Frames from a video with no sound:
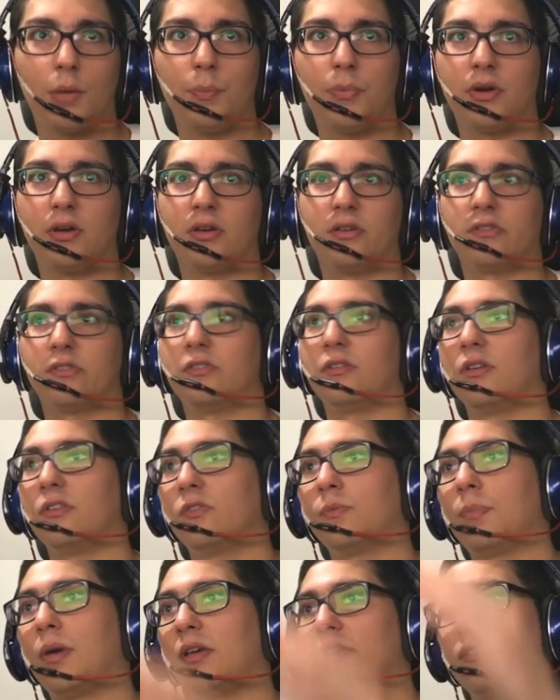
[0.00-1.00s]
because
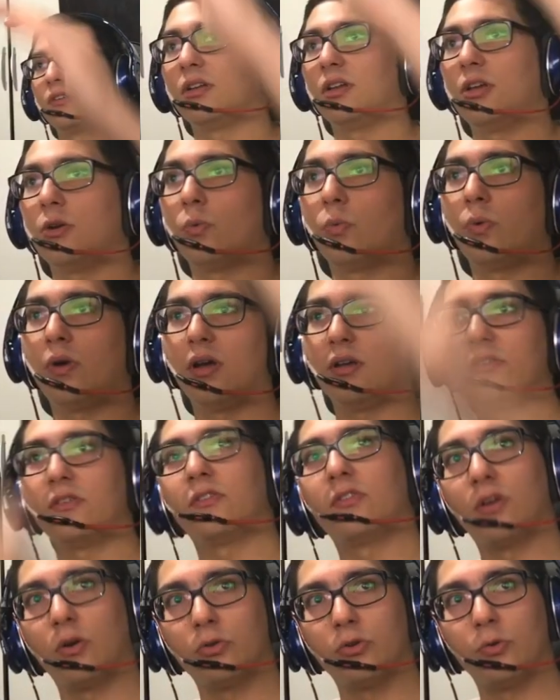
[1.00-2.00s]
this basically
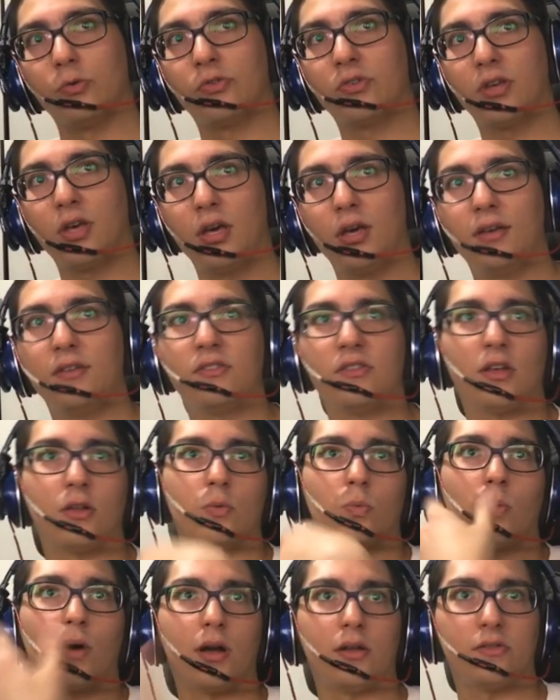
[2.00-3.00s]
erases all those keys and
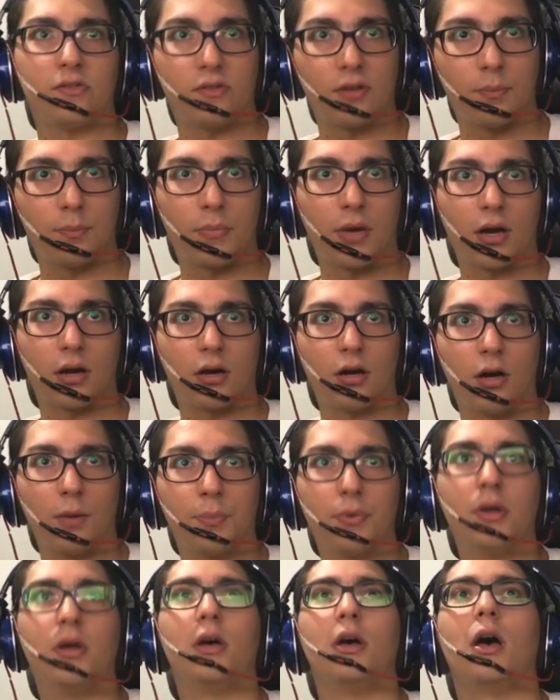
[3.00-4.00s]
writes them back
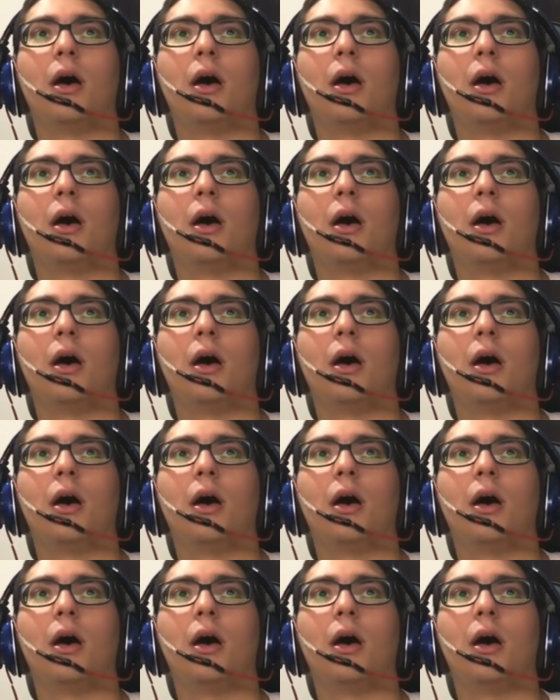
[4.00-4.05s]
up